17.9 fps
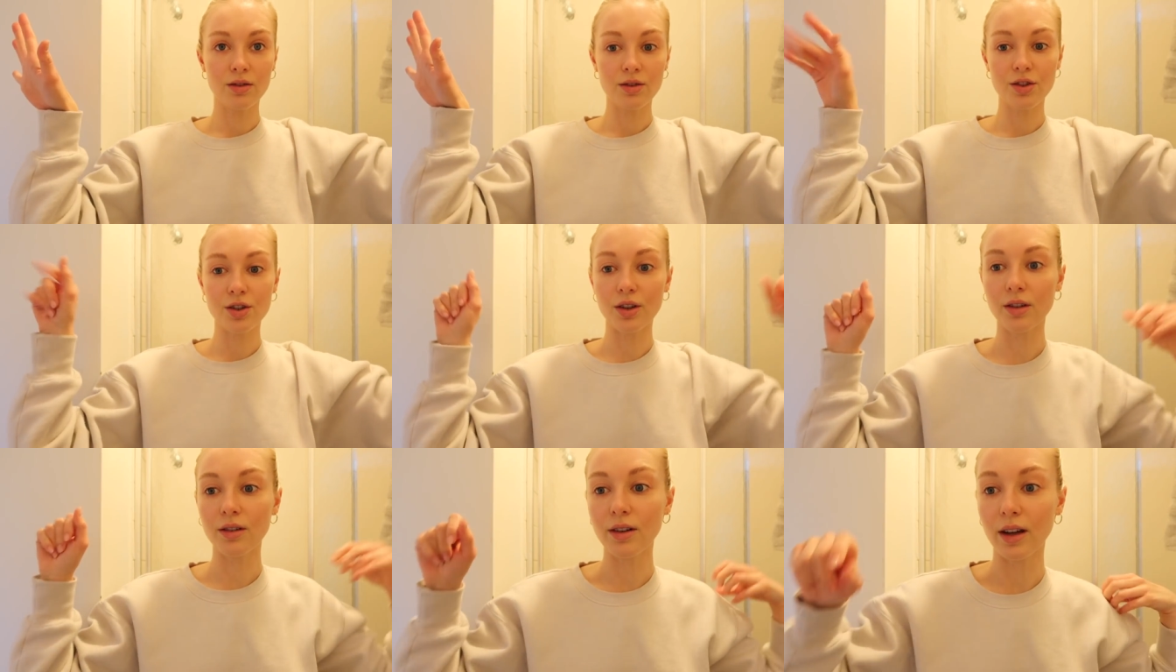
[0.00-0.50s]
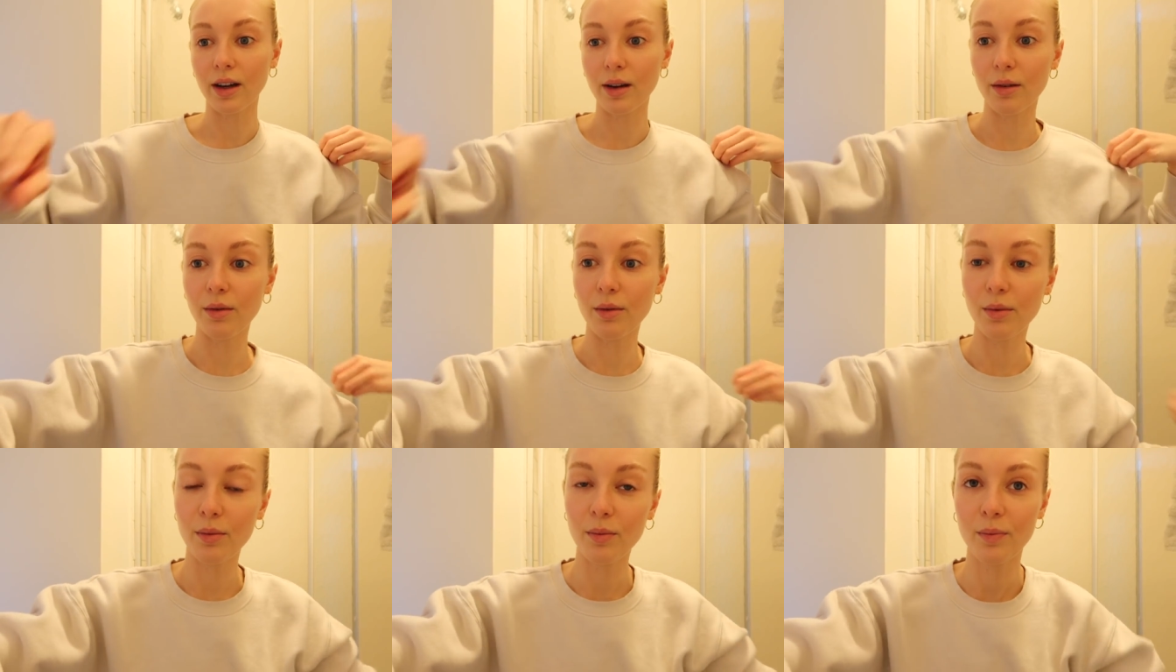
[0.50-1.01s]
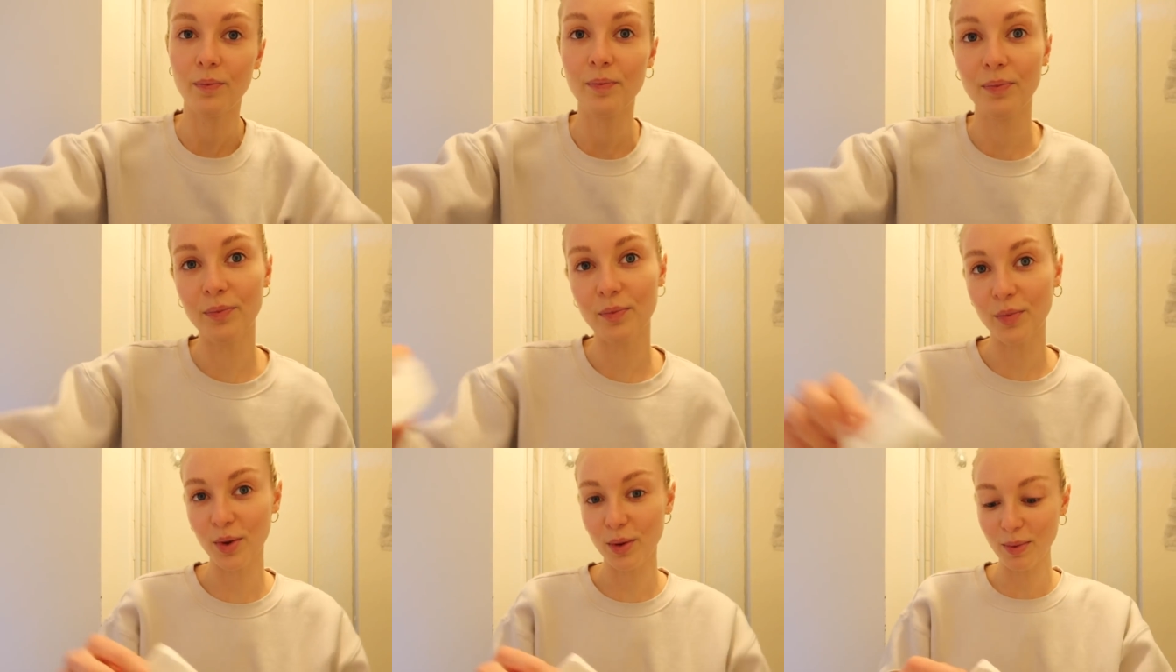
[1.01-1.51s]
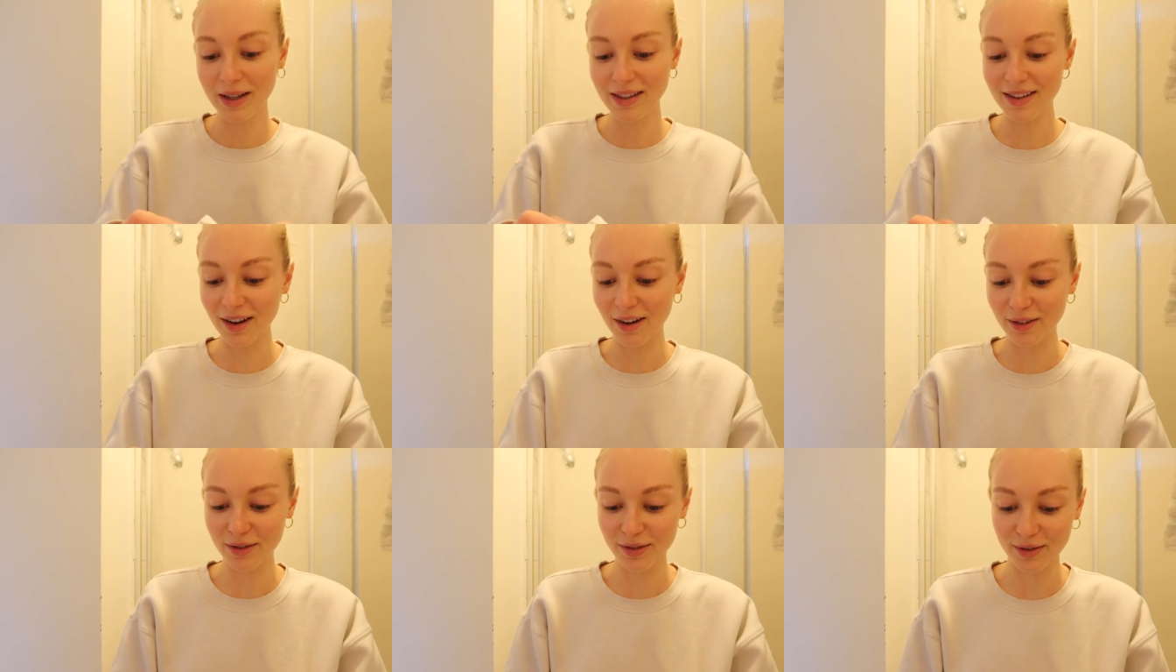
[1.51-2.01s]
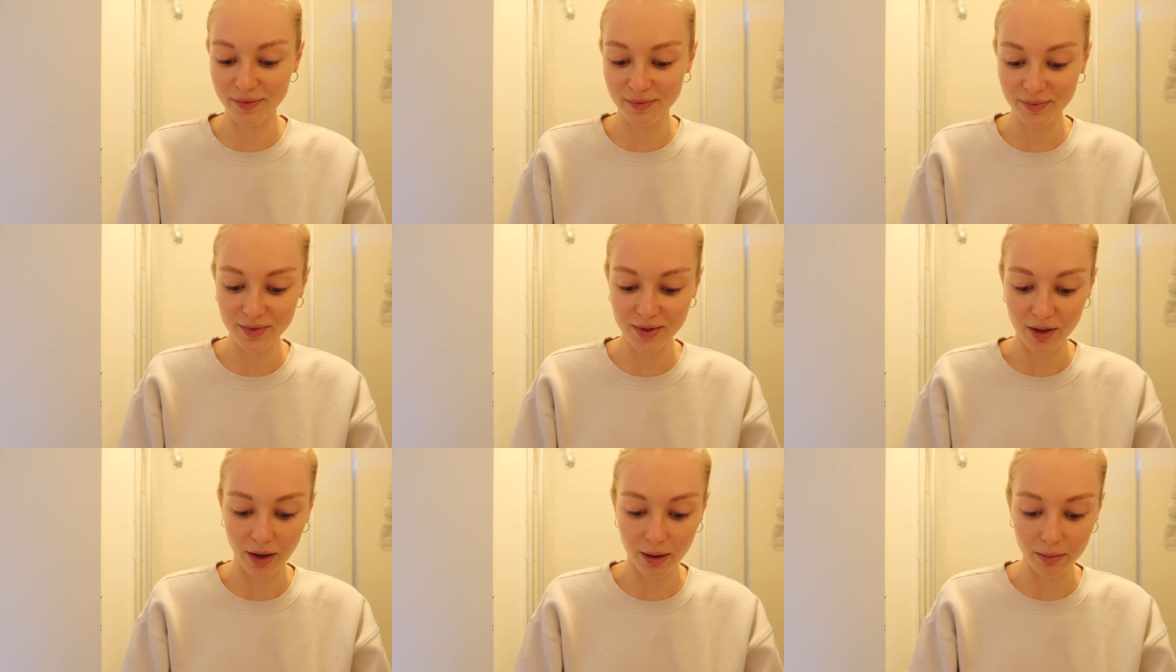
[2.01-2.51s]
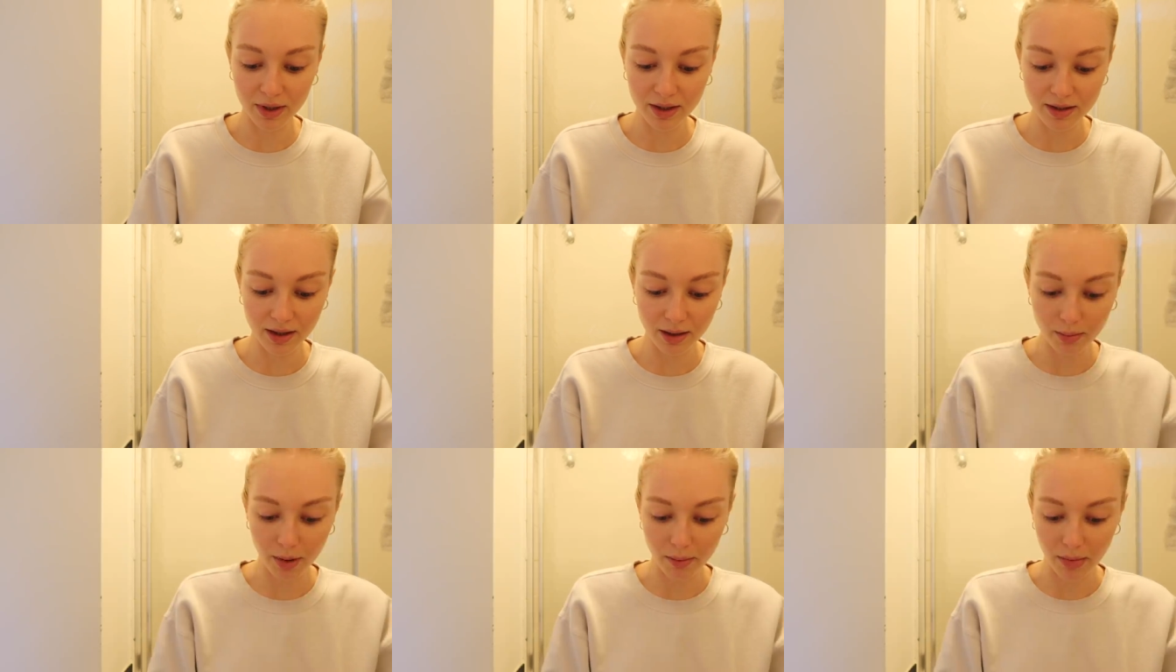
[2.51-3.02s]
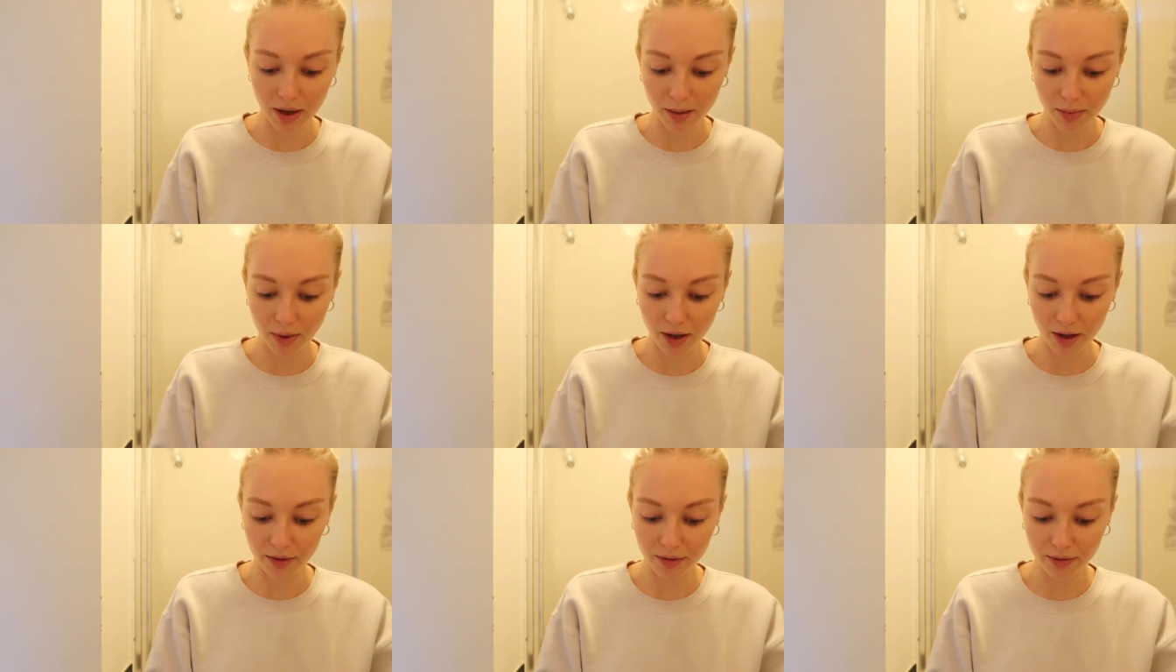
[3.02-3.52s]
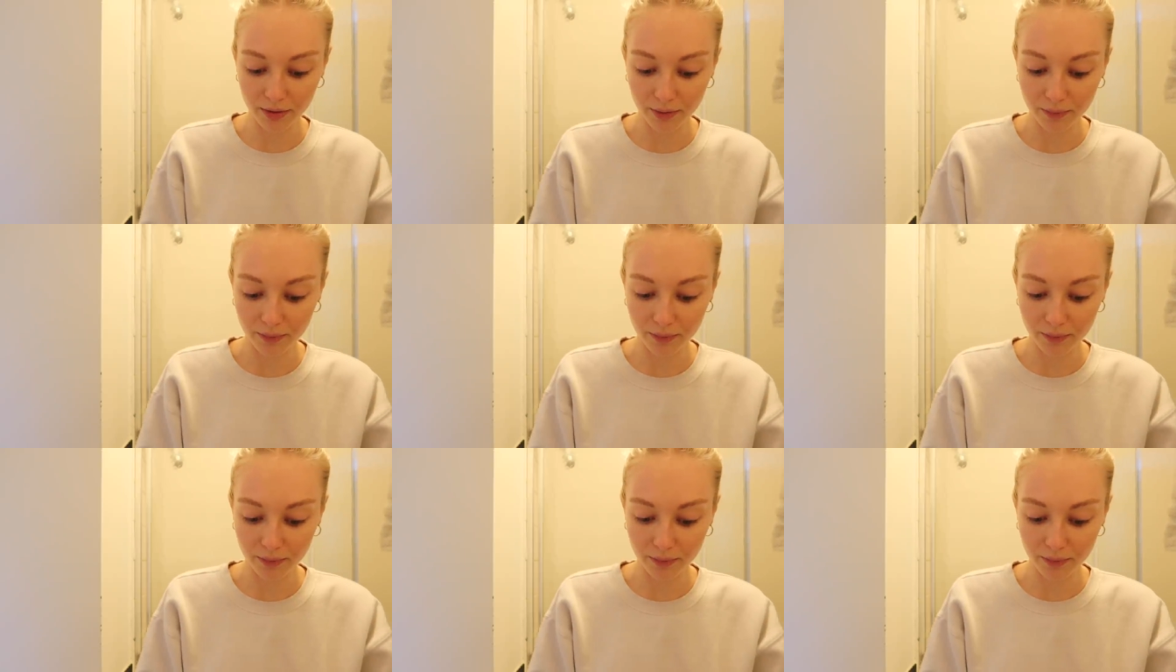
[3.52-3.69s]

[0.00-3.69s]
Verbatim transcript: chill night with myself. So I'm gonna take my makeup off.